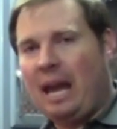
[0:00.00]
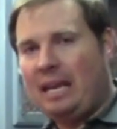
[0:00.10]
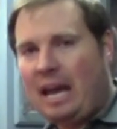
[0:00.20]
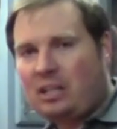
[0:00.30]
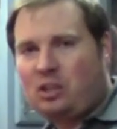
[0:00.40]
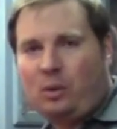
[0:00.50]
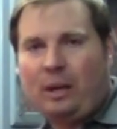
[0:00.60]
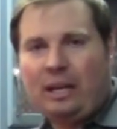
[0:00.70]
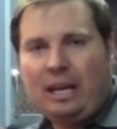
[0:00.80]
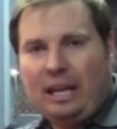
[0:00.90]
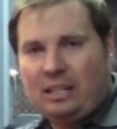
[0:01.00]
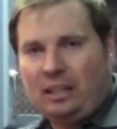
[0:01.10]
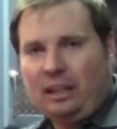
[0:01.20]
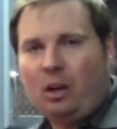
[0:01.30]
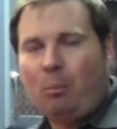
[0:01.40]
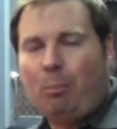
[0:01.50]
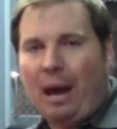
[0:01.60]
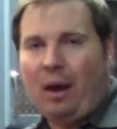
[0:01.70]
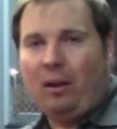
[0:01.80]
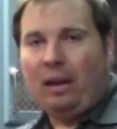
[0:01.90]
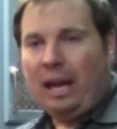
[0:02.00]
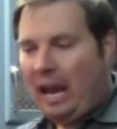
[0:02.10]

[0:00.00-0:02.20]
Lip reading: and next to it is a little bell.